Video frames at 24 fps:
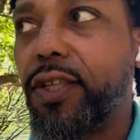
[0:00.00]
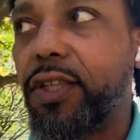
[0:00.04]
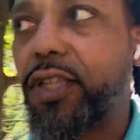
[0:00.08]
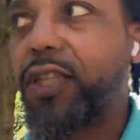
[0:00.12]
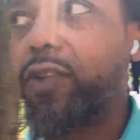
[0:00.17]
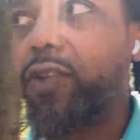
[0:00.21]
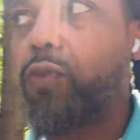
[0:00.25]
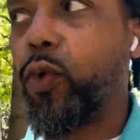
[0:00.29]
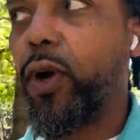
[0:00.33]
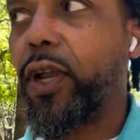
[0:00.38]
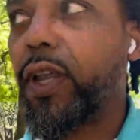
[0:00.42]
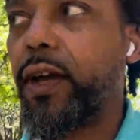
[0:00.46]
She
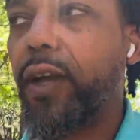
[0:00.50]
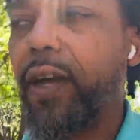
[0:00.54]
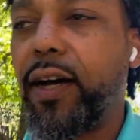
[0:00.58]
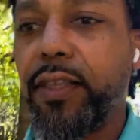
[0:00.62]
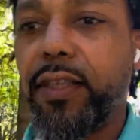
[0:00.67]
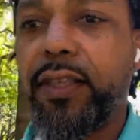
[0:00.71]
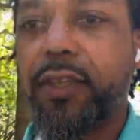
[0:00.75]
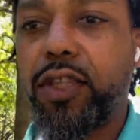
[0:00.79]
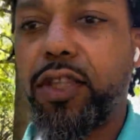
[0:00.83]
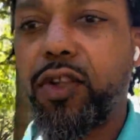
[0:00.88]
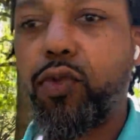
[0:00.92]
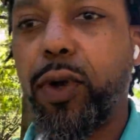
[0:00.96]

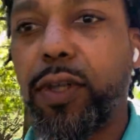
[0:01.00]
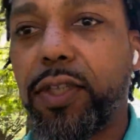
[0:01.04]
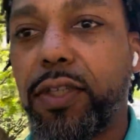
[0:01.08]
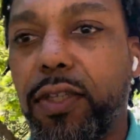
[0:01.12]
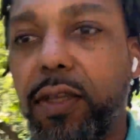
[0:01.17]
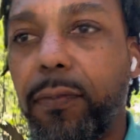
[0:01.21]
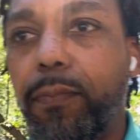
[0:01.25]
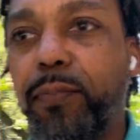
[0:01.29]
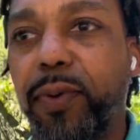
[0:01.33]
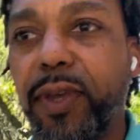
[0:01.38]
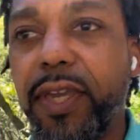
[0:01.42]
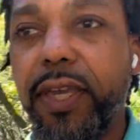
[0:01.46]
wanted to
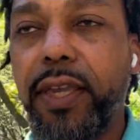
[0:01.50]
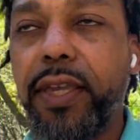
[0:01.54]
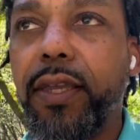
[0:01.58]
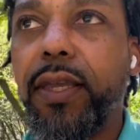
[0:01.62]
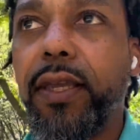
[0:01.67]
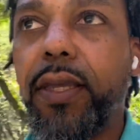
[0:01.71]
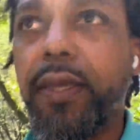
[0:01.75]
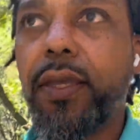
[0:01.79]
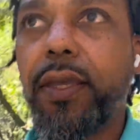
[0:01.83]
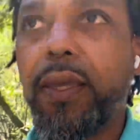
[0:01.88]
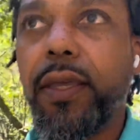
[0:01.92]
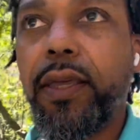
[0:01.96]
be
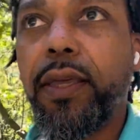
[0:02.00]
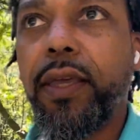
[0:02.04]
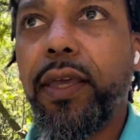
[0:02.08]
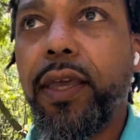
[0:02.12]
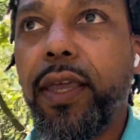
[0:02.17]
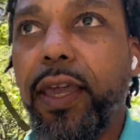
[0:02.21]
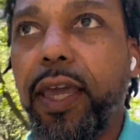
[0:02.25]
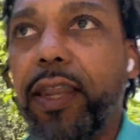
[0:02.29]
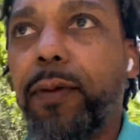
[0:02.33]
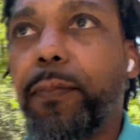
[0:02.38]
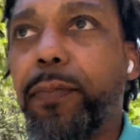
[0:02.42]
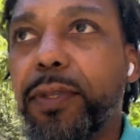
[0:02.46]

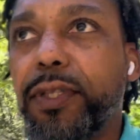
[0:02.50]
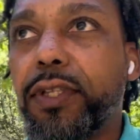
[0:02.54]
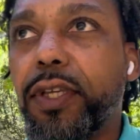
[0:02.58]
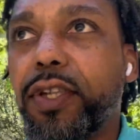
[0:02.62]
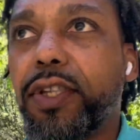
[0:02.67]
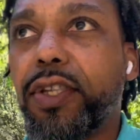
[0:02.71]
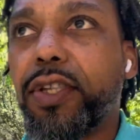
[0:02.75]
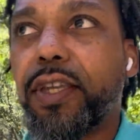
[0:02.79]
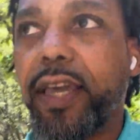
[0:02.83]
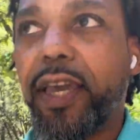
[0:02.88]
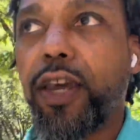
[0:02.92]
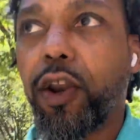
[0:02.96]
in a
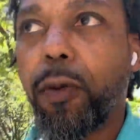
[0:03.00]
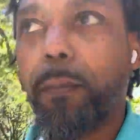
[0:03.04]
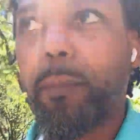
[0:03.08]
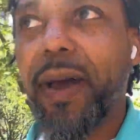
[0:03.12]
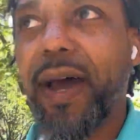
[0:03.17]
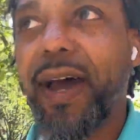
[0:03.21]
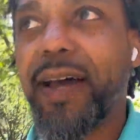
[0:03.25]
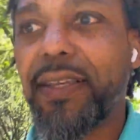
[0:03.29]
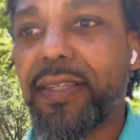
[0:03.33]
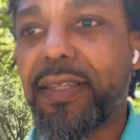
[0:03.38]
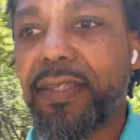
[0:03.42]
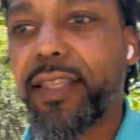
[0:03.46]
position, in a
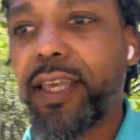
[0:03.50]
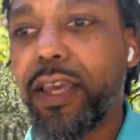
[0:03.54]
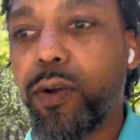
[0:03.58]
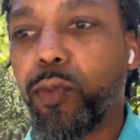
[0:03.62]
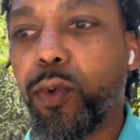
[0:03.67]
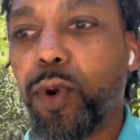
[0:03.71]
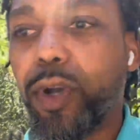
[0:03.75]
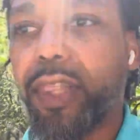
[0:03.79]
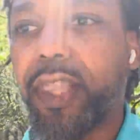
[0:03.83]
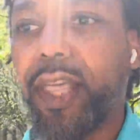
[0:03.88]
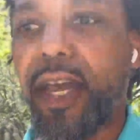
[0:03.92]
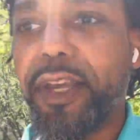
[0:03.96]
mind state
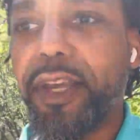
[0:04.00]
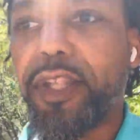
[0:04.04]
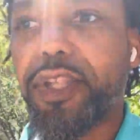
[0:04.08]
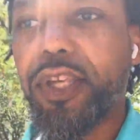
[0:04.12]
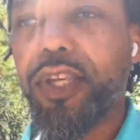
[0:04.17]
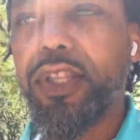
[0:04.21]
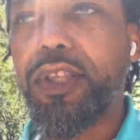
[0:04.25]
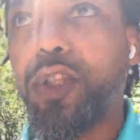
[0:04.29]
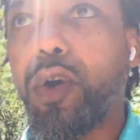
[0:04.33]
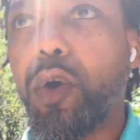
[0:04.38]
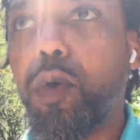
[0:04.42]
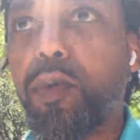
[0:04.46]
where, like, she
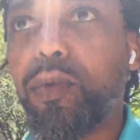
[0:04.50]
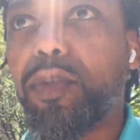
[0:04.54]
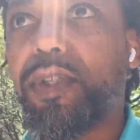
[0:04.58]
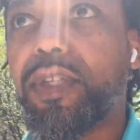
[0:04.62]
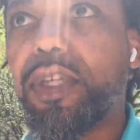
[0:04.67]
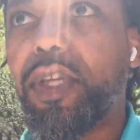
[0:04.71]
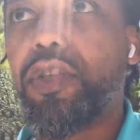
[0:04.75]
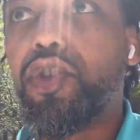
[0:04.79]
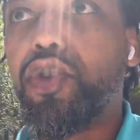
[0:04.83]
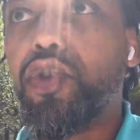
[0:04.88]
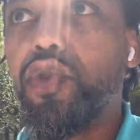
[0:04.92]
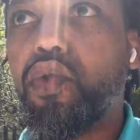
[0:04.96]
knows that
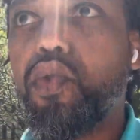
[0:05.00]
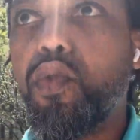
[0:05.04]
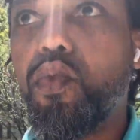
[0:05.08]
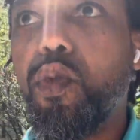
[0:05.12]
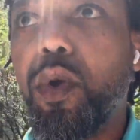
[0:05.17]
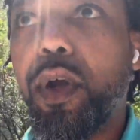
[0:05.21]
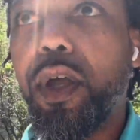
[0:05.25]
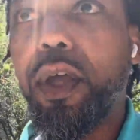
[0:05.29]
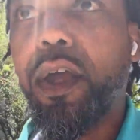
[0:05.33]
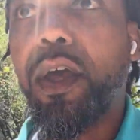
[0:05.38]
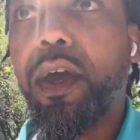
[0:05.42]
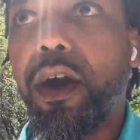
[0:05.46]
you
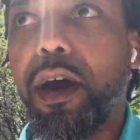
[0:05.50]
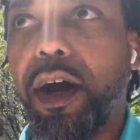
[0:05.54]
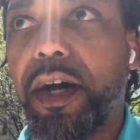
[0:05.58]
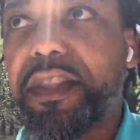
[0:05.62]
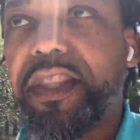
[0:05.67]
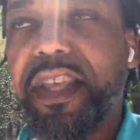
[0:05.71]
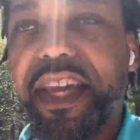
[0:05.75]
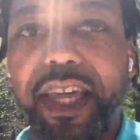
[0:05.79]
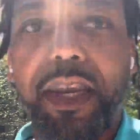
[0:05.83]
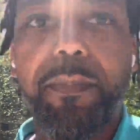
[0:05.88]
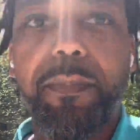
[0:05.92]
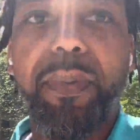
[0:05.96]
are
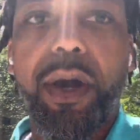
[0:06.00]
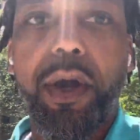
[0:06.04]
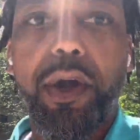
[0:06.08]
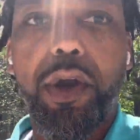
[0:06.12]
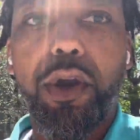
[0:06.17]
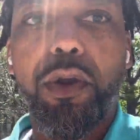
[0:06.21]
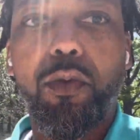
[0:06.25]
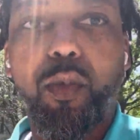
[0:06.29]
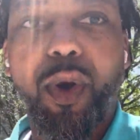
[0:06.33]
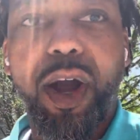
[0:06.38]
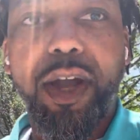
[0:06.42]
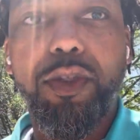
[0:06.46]
thinking about her
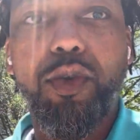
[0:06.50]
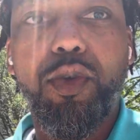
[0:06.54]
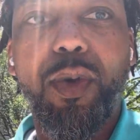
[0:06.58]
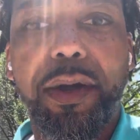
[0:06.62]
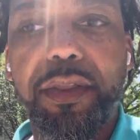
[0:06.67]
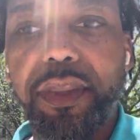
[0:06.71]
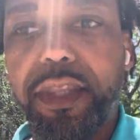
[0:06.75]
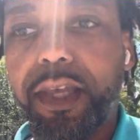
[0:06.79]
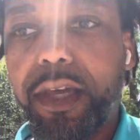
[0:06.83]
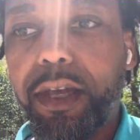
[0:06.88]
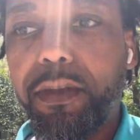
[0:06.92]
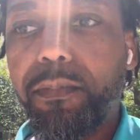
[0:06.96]
while you
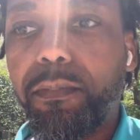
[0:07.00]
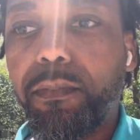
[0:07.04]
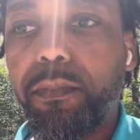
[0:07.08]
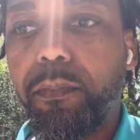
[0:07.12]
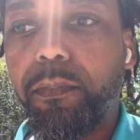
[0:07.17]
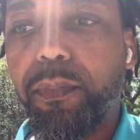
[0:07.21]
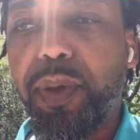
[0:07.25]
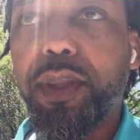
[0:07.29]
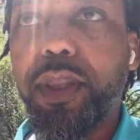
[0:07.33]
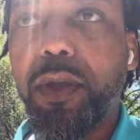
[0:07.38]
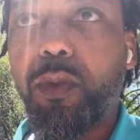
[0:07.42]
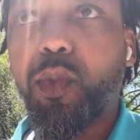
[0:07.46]
out there
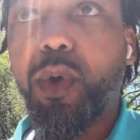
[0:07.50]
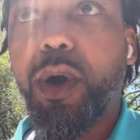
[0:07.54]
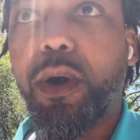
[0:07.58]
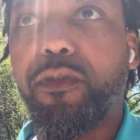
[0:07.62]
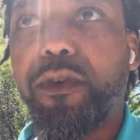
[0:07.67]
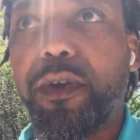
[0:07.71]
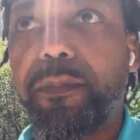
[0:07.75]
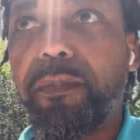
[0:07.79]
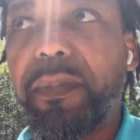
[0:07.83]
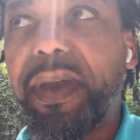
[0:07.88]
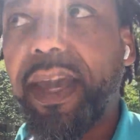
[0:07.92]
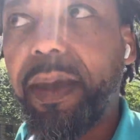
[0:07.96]
building wealth
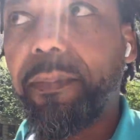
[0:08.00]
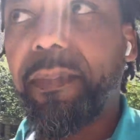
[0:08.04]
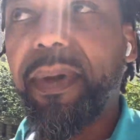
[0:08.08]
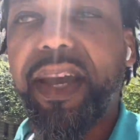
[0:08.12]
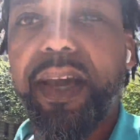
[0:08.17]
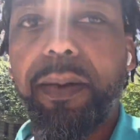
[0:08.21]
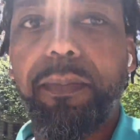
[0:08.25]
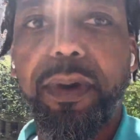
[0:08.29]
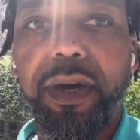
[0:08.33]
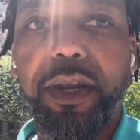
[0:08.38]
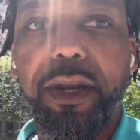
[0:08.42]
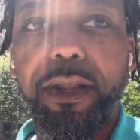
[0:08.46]
and
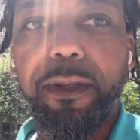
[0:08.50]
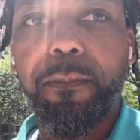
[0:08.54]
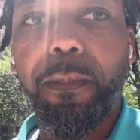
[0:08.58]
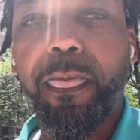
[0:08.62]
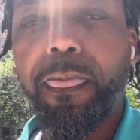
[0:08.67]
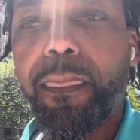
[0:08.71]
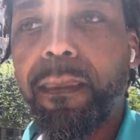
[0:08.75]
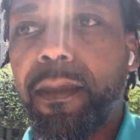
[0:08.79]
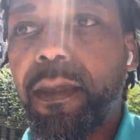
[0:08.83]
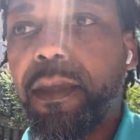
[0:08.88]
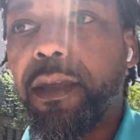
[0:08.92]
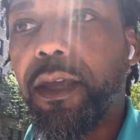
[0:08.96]
making money.
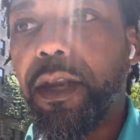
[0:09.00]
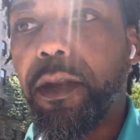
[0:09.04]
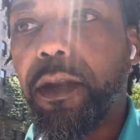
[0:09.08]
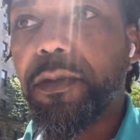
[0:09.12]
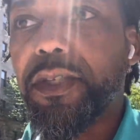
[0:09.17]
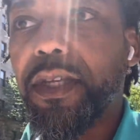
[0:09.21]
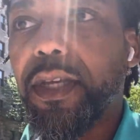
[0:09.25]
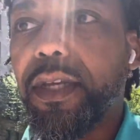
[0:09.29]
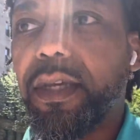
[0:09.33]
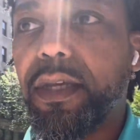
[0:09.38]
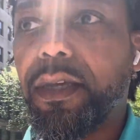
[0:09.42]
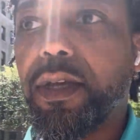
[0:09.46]
You know what
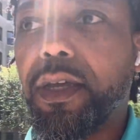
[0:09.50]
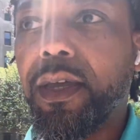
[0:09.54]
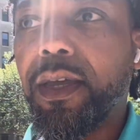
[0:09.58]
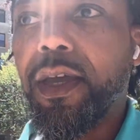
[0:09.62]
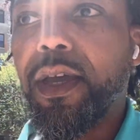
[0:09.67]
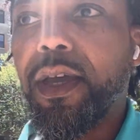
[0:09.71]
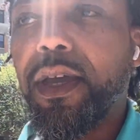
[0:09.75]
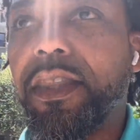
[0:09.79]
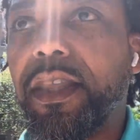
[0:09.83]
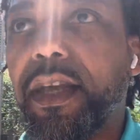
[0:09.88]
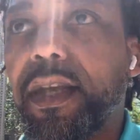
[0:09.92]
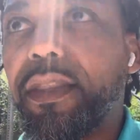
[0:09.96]
I'm
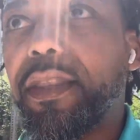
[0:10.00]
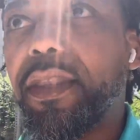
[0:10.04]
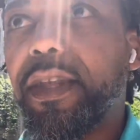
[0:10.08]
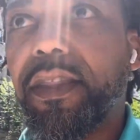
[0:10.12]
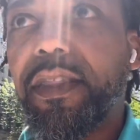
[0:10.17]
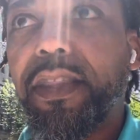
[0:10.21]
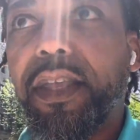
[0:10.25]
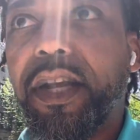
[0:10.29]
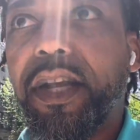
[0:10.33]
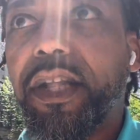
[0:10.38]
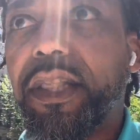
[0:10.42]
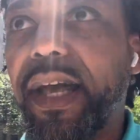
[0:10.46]
saying?
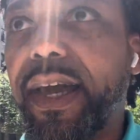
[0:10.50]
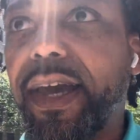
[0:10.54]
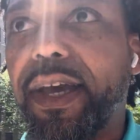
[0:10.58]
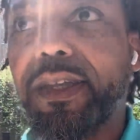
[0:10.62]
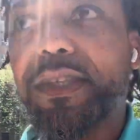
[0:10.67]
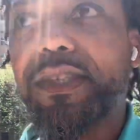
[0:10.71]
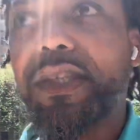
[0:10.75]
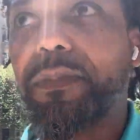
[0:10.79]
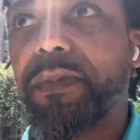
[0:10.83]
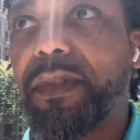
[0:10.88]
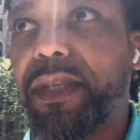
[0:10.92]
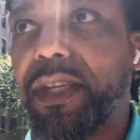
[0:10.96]
Neglect is
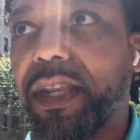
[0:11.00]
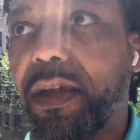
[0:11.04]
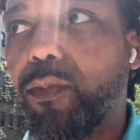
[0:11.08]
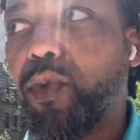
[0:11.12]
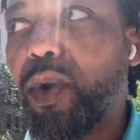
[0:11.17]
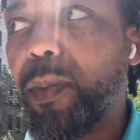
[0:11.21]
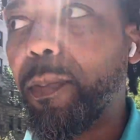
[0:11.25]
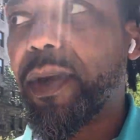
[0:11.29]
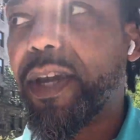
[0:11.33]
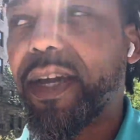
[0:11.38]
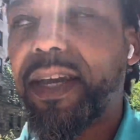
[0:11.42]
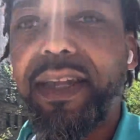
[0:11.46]
something that
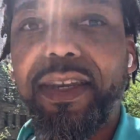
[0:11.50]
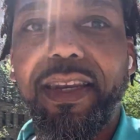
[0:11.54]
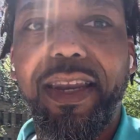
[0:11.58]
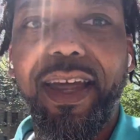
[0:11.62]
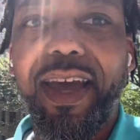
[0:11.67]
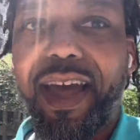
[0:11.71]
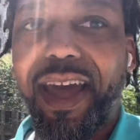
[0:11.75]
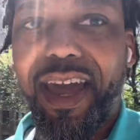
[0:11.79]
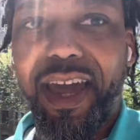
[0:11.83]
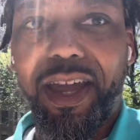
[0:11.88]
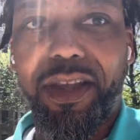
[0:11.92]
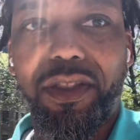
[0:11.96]
women
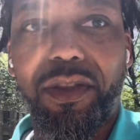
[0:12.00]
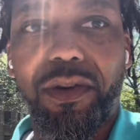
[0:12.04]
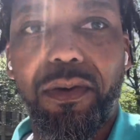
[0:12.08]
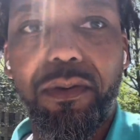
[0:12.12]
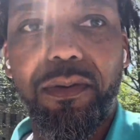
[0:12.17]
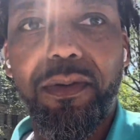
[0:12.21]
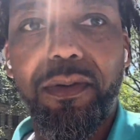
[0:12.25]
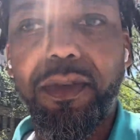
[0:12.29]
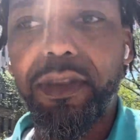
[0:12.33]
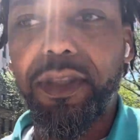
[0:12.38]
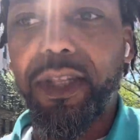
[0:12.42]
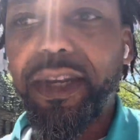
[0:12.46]
cannot handle.
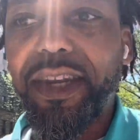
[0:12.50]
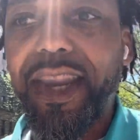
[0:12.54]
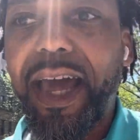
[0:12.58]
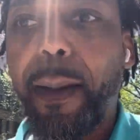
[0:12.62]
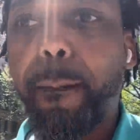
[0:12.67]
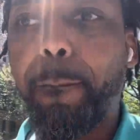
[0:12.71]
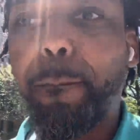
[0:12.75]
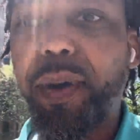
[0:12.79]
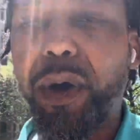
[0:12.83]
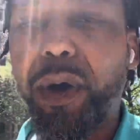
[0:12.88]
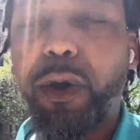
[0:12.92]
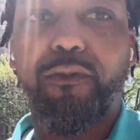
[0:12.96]
They're
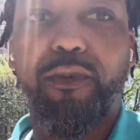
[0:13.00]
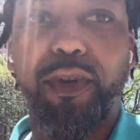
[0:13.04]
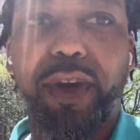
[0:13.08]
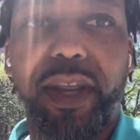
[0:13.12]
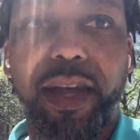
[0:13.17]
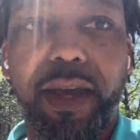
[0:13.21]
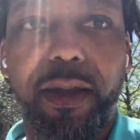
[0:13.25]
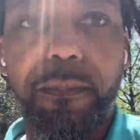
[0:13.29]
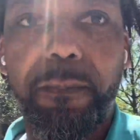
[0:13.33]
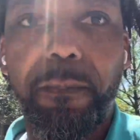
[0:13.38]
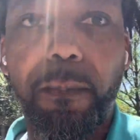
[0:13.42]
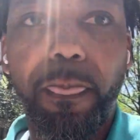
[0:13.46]
not built for
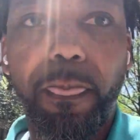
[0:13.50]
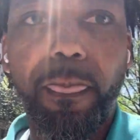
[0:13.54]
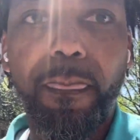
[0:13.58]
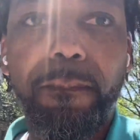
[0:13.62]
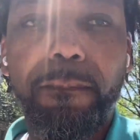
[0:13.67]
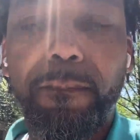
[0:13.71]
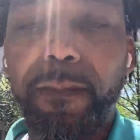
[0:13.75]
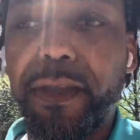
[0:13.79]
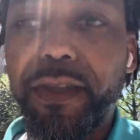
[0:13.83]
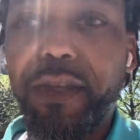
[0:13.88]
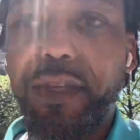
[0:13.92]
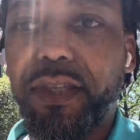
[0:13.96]
that.
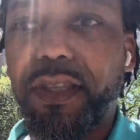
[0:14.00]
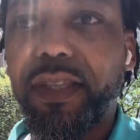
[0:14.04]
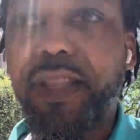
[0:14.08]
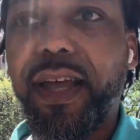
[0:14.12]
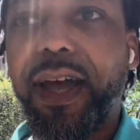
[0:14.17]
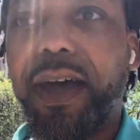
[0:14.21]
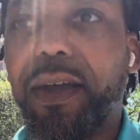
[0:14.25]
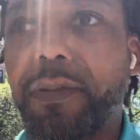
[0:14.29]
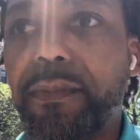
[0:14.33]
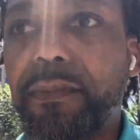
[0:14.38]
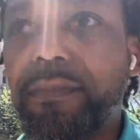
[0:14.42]
They're just not.